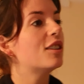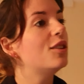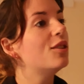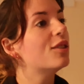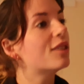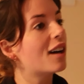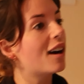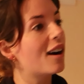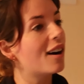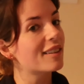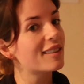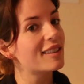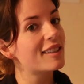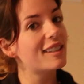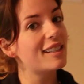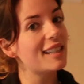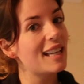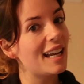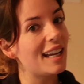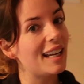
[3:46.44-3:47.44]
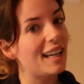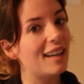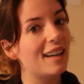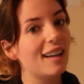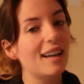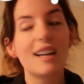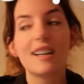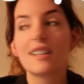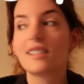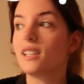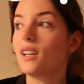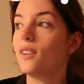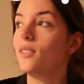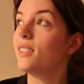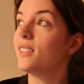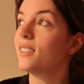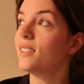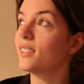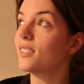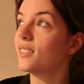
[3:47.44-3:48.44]
you can't see. Uh, so
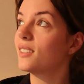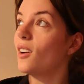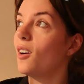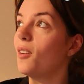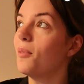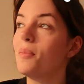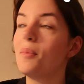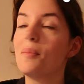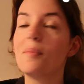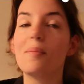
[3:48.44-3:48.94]
it's to stop